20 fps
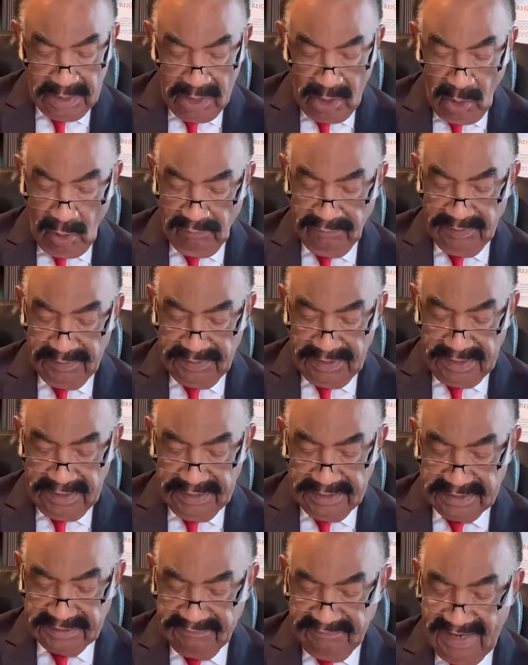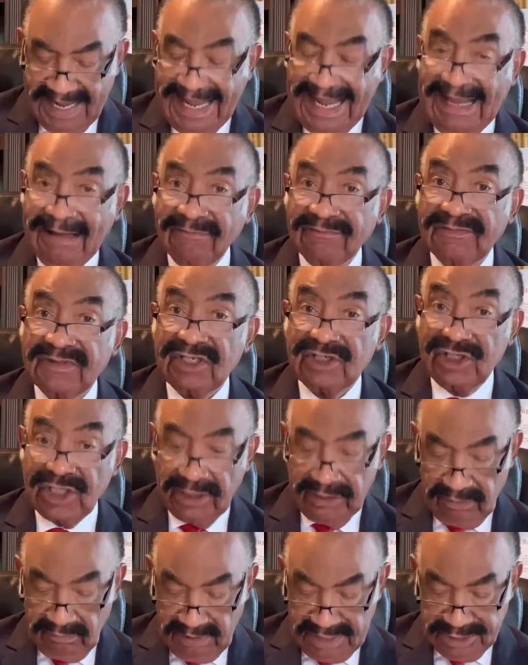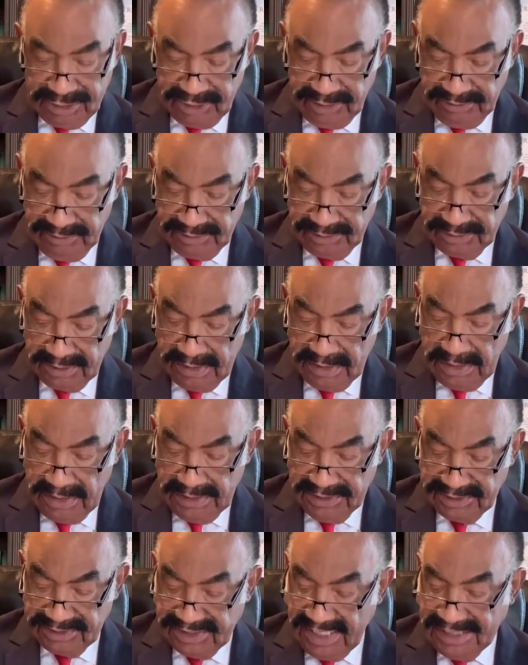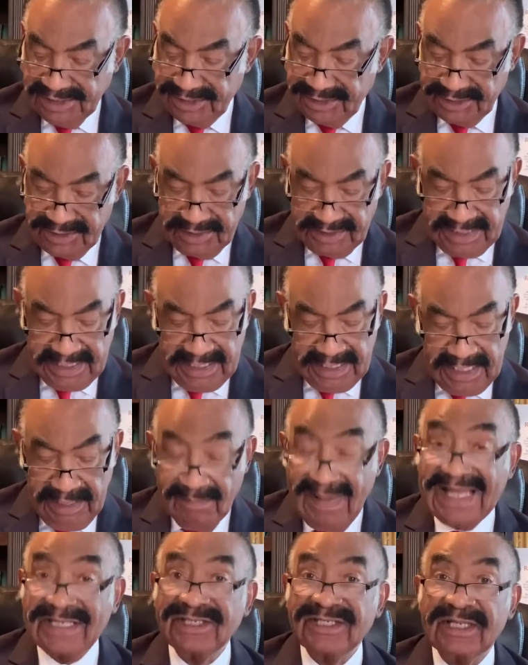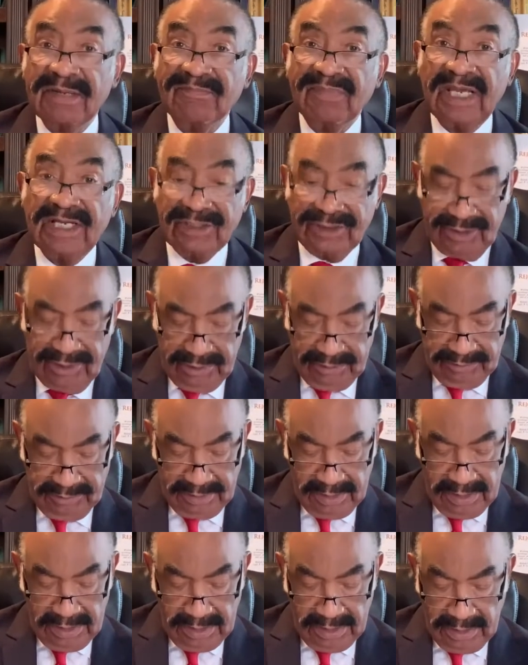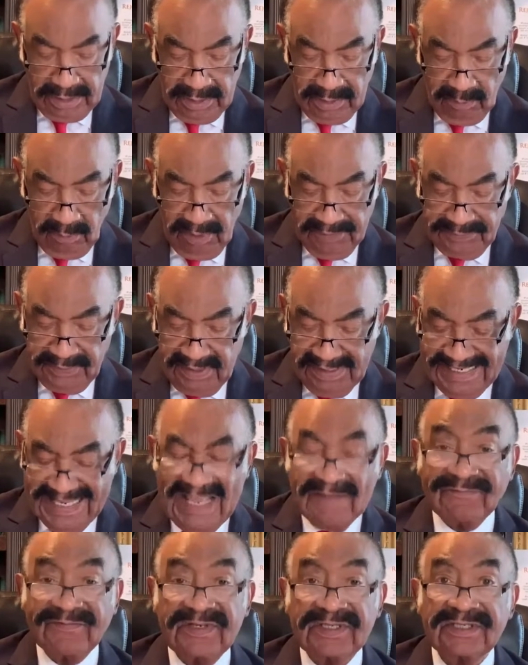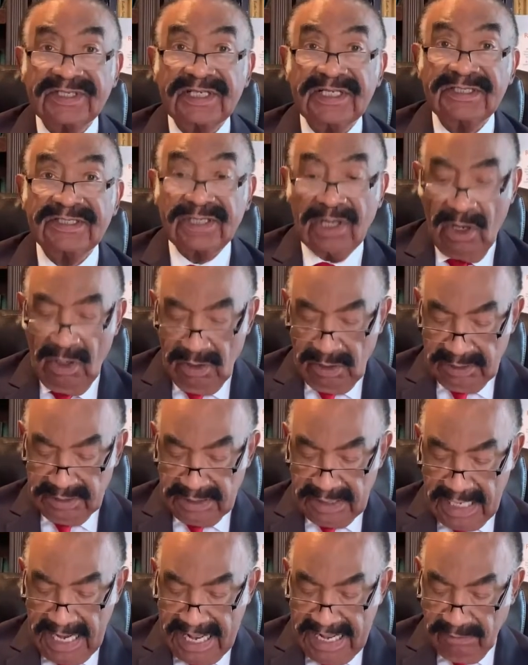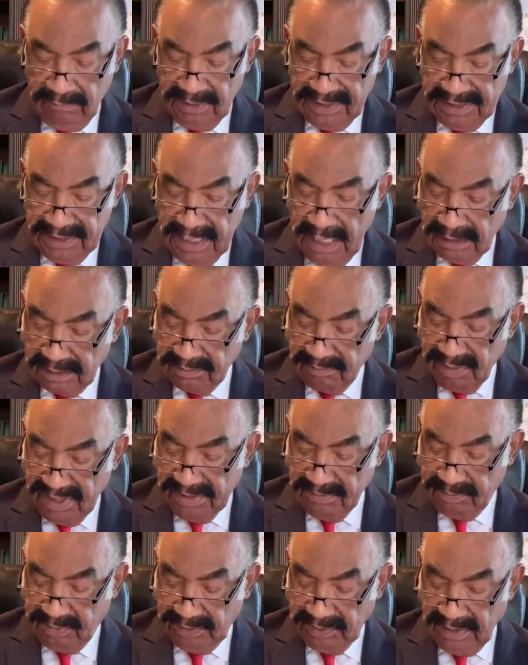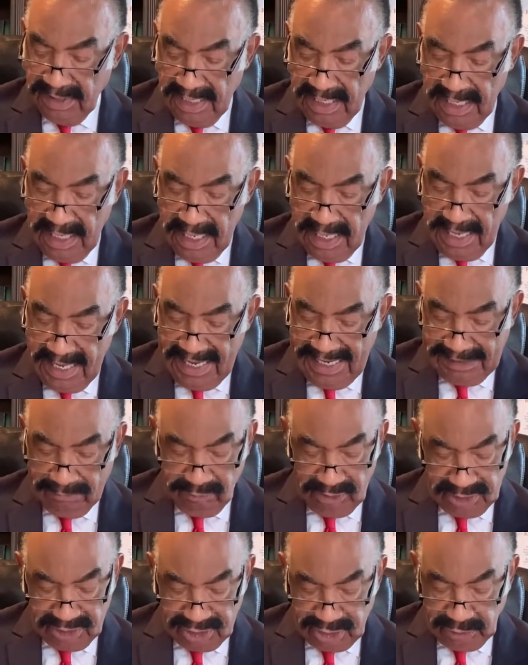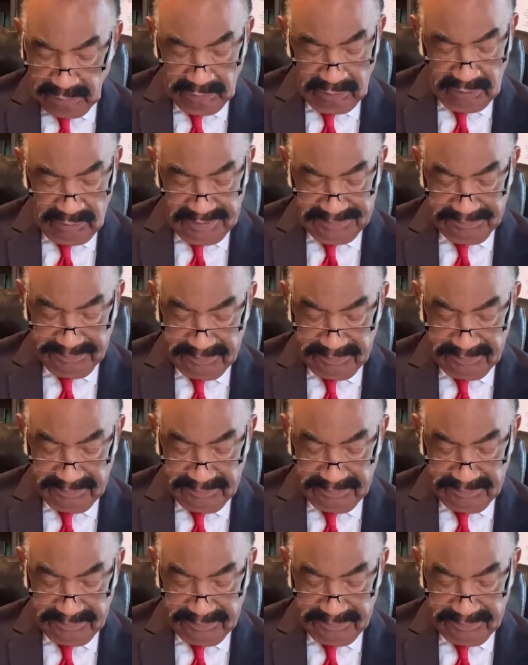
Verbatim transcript: over these five generations since the emancipation with the emphasis on our young people, our children.